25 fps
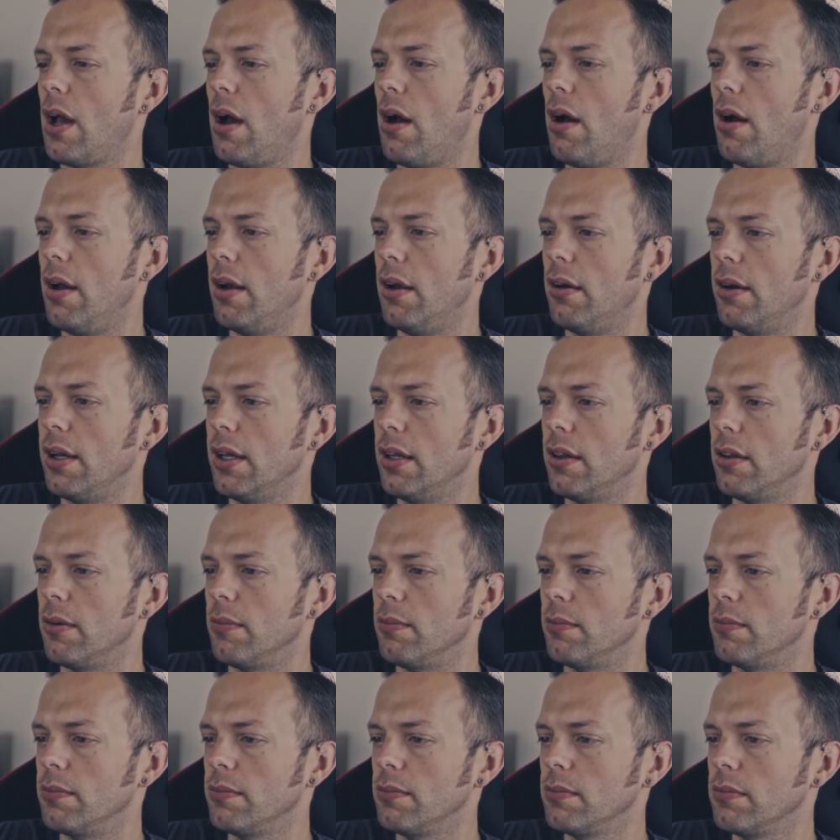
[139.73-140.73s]
I like
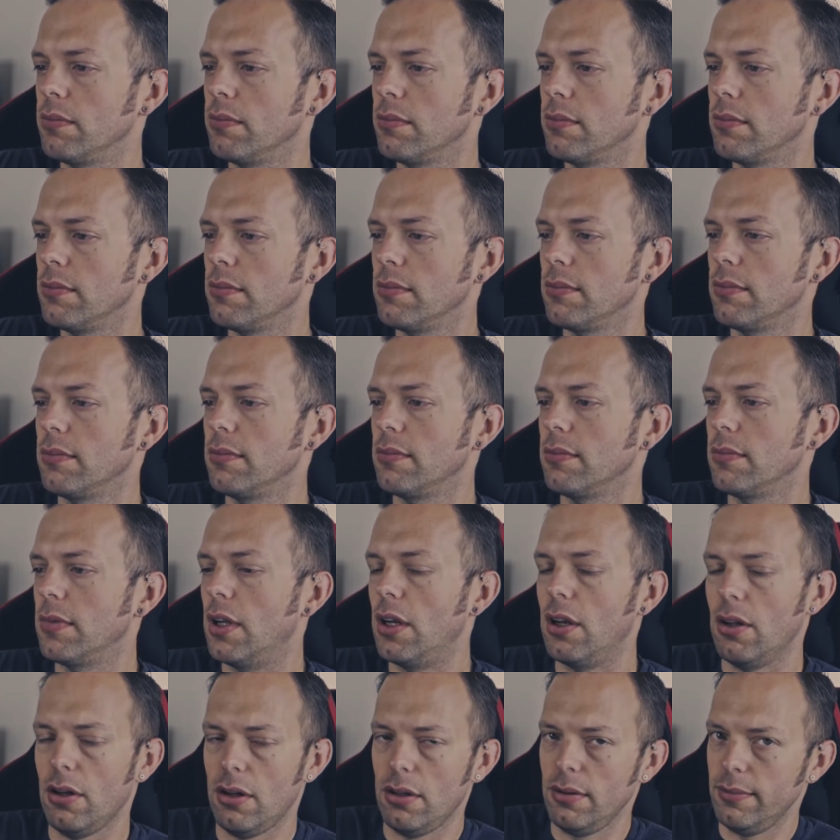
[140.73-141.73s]
them
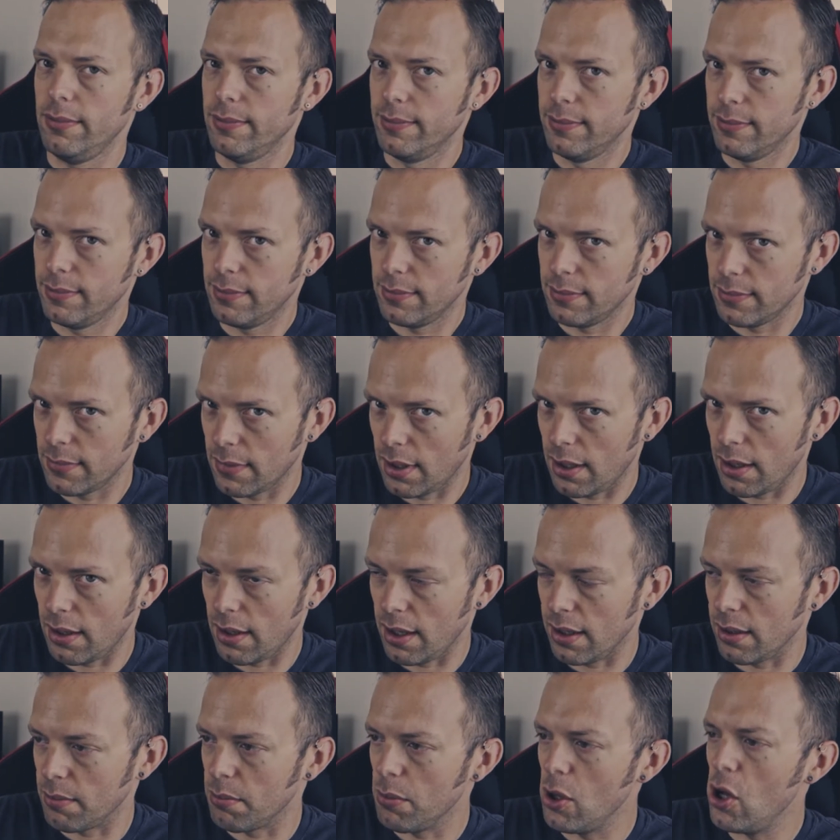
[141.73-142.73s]
a lot. I
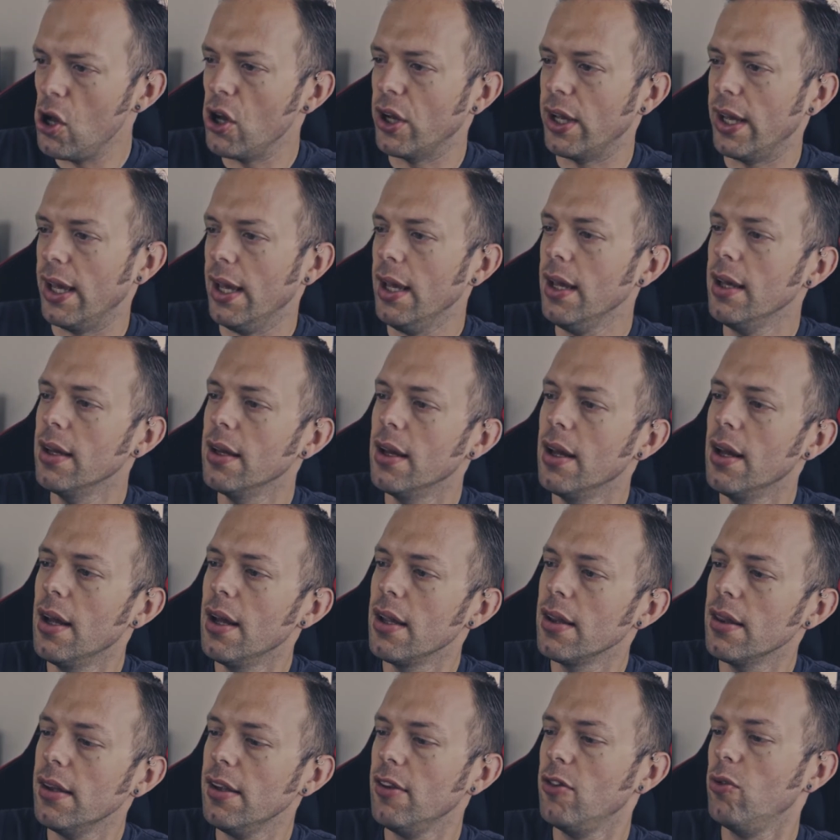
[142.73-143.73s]
like them murky.
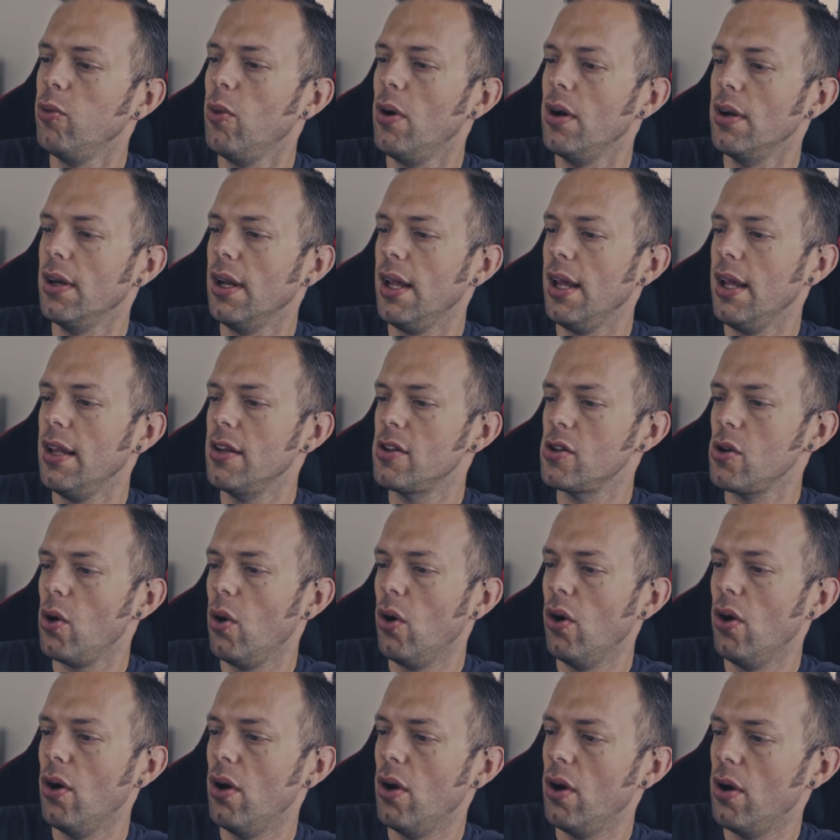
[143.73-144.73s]
This one is
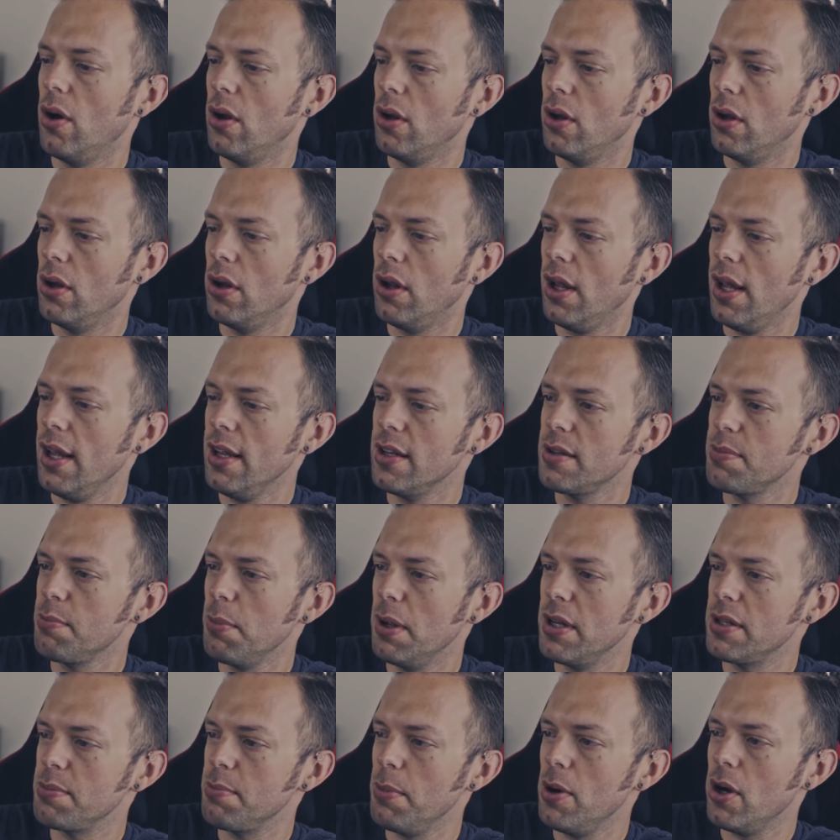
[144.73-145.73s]

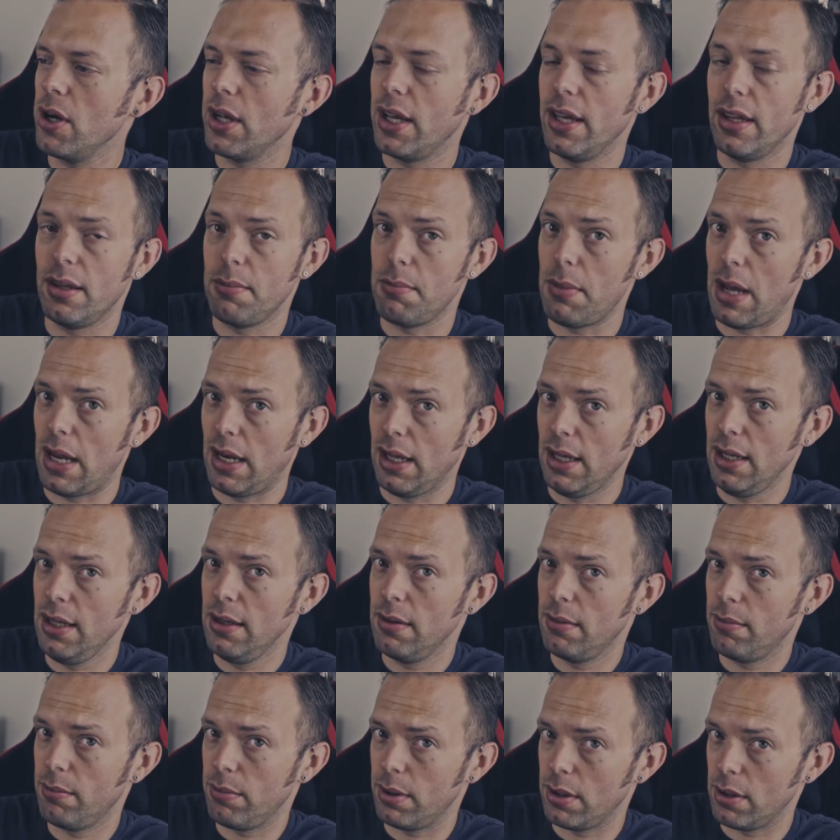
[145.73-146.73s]
It's murkier than
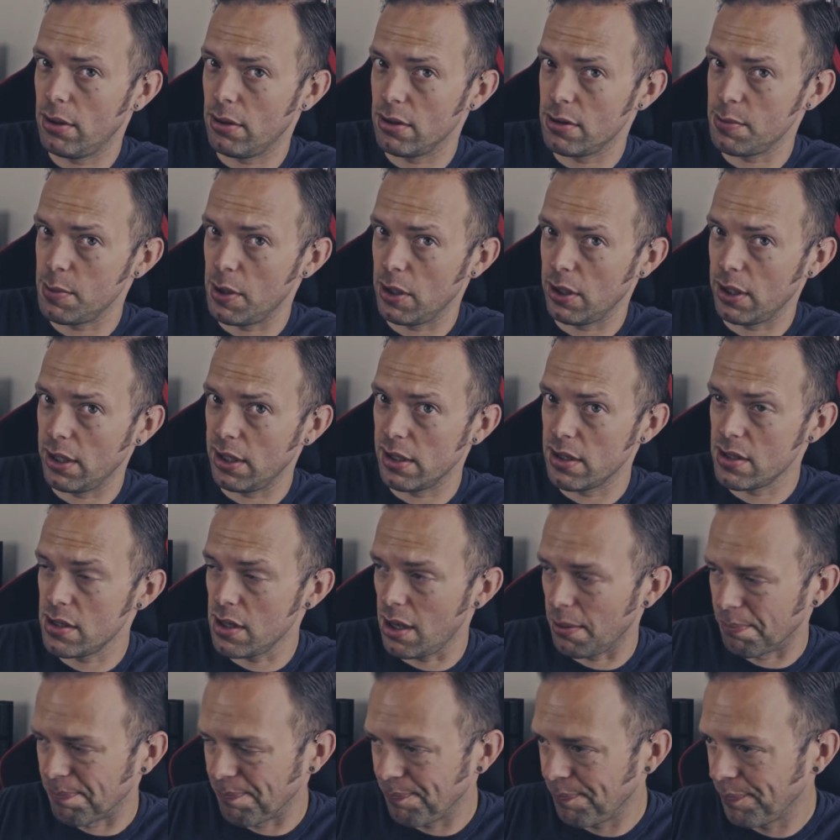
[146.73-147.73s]
many, but not as murky as
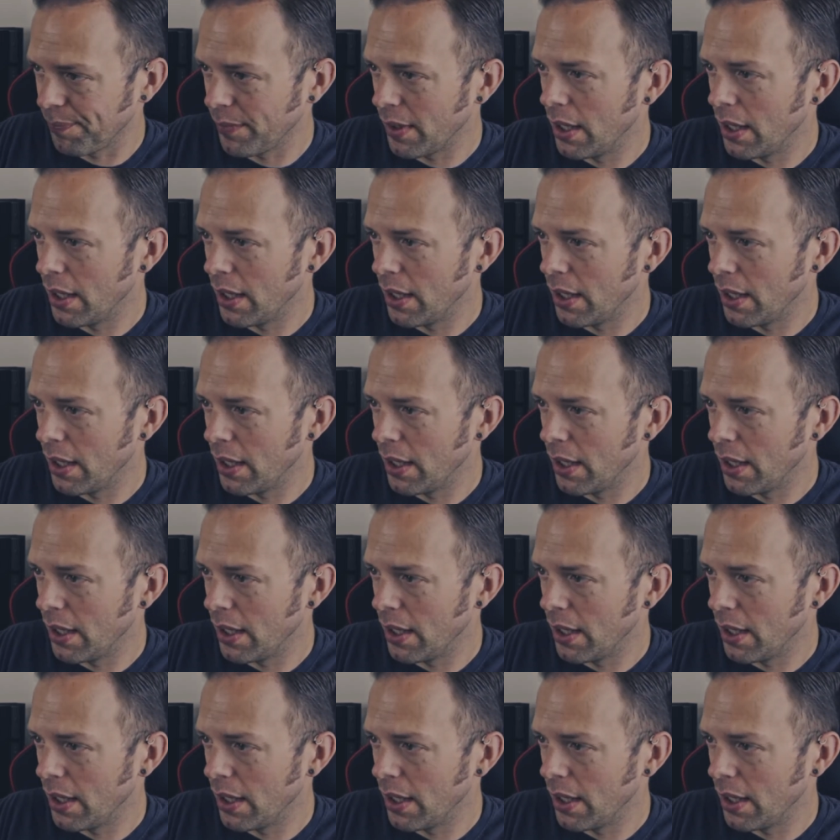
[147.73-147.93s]
some.